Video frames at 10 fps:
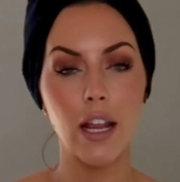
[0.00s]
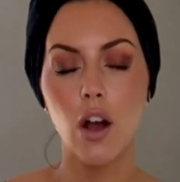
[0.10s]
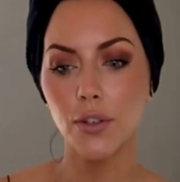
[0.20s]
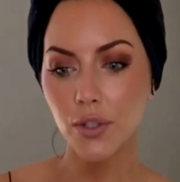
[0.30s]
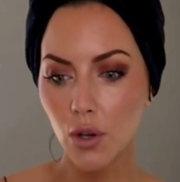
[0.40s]

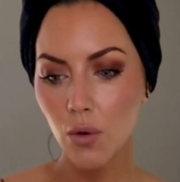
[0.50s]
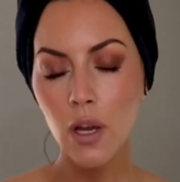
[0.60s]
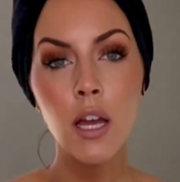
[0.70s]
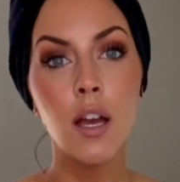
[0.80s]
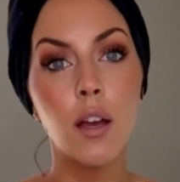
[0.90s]
Also,
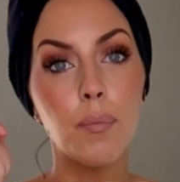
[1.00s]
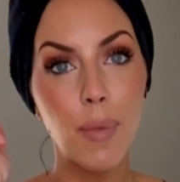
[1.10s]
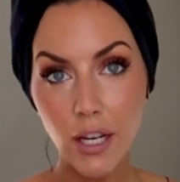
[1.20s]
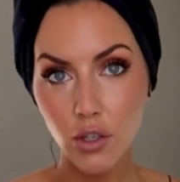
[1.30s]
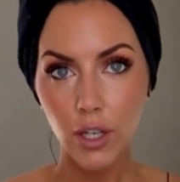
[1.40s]

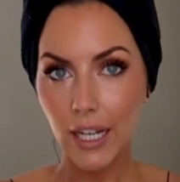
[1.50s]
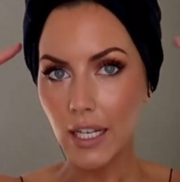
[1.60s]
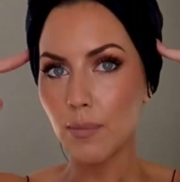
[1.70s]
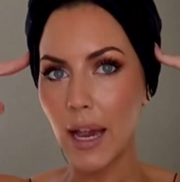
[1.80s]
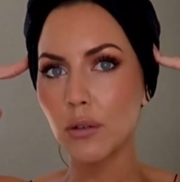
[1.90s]
make sure it
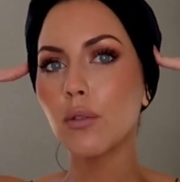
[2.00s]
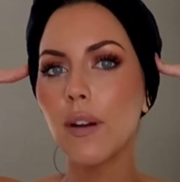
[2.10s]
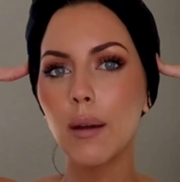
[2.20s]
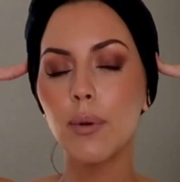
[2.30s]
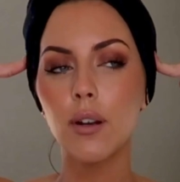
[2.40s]
is
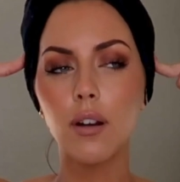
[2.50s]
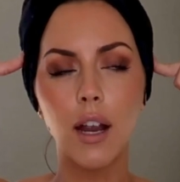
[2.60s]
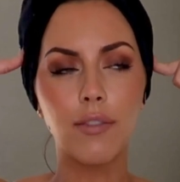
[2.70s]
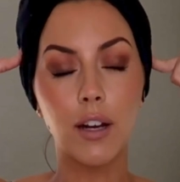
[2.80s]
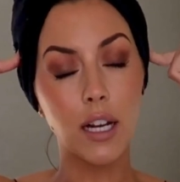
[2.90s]
microfiber.
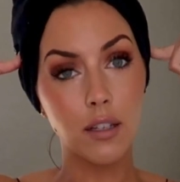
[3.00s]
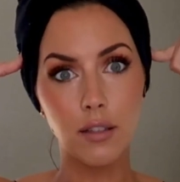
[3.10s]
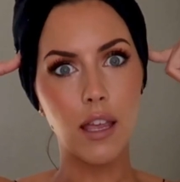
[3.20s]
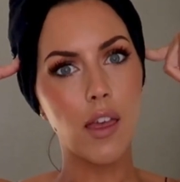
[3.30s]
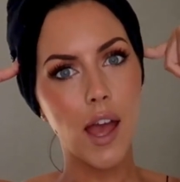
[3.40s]
I forgot to
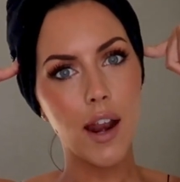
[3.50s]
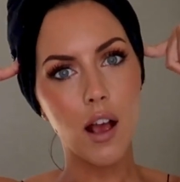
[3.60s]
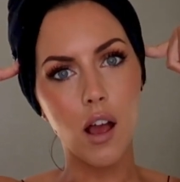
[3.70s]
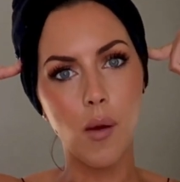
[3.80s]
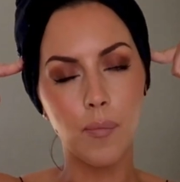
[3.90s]
say that.
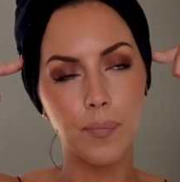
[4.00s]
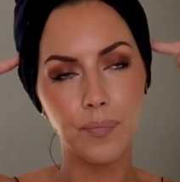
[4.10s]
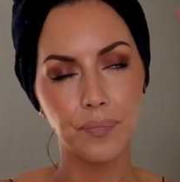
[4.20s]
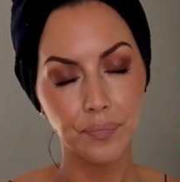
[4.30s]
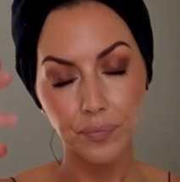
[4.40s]

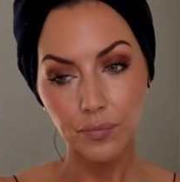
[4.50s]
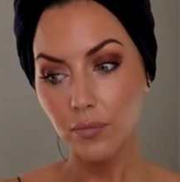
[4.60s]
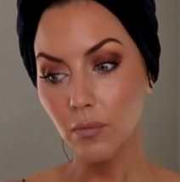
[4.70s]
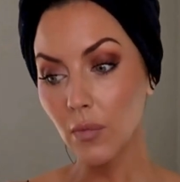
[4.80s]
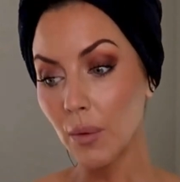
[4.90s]

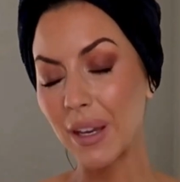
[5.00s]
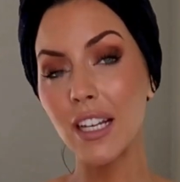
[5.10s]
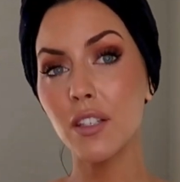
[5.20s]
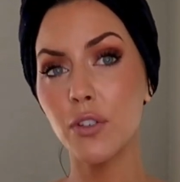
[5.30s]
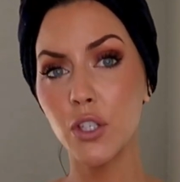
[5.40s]

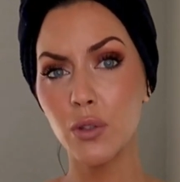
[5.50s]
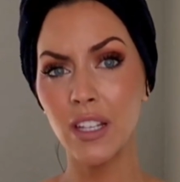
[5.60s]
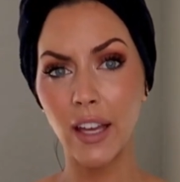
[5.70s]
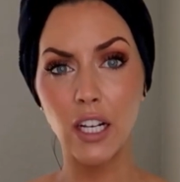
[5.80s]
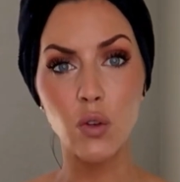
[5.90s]
Because if you're using
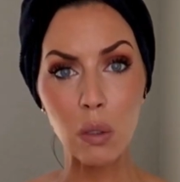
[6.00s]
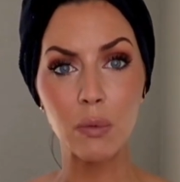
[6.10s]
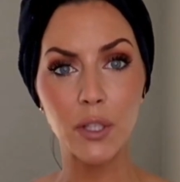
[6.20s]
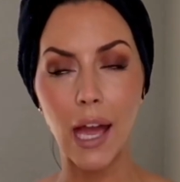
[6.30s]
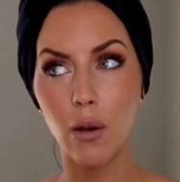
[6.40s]
like a
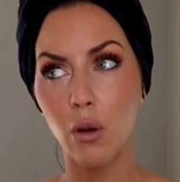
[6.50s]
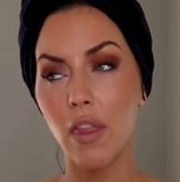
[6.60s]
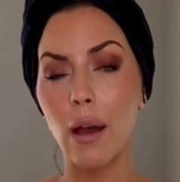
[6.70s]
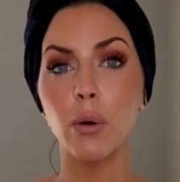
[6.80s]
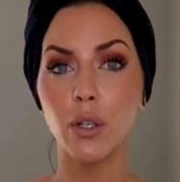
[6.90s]
normal towel,
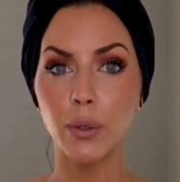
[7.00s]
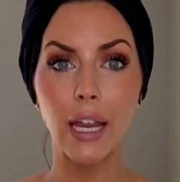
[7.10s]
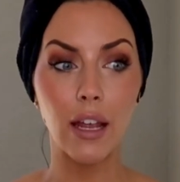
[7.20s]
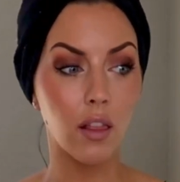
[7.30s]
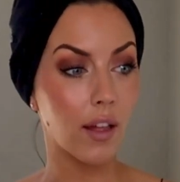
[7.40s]
that will
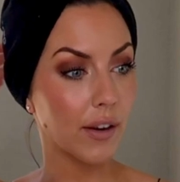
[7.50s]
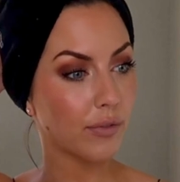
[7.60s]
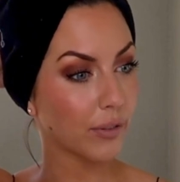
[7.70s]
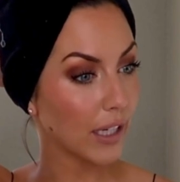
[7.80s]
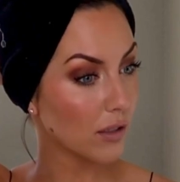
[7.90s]
create a lot of
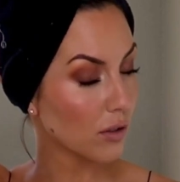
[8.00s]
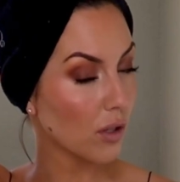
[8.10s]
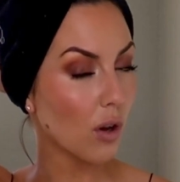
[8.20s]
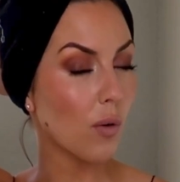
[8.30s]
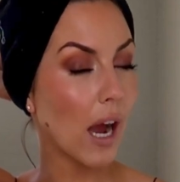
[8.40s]
frizz.
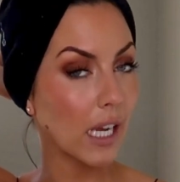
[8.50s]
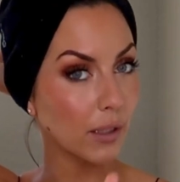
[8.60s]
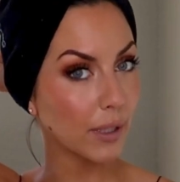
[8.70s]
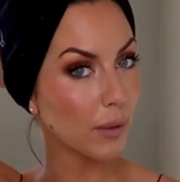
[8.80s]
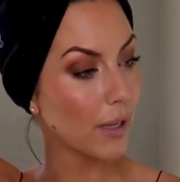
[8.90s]
So highly
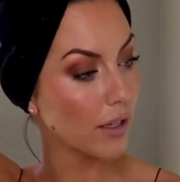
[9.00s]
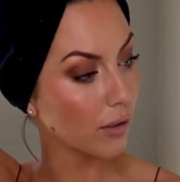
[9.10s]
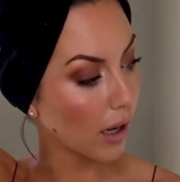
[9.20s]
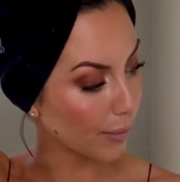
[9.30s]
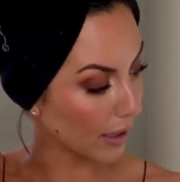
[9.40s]
recommend
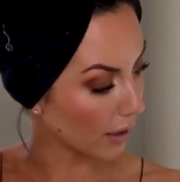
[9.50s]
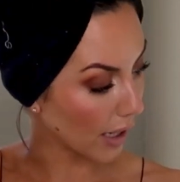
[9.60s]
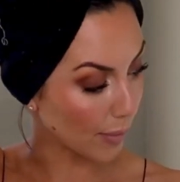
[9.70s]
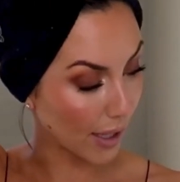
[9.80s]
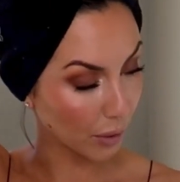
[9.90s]
grabbing
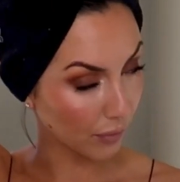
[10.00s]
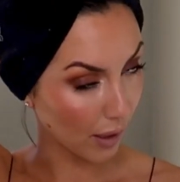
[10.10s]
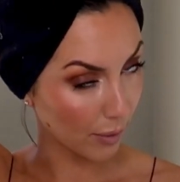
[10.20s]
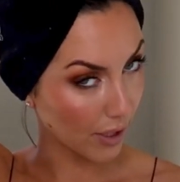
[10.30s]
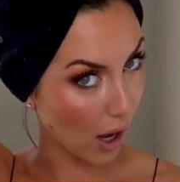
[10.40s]
a
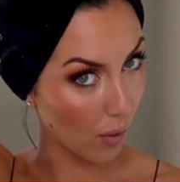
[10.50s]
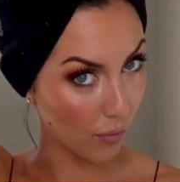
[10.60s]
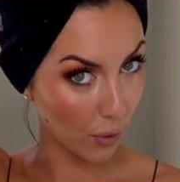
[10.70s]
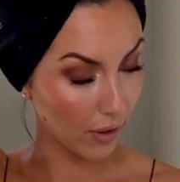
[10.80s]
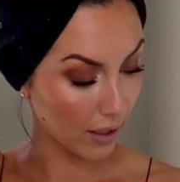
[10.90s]
microfiber towel
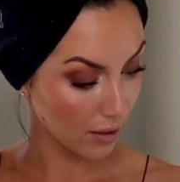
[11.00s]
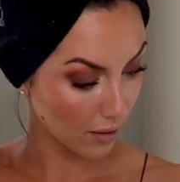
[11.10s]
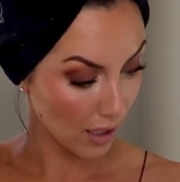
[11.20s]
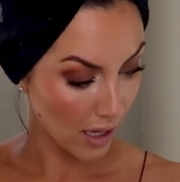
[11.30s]
for this.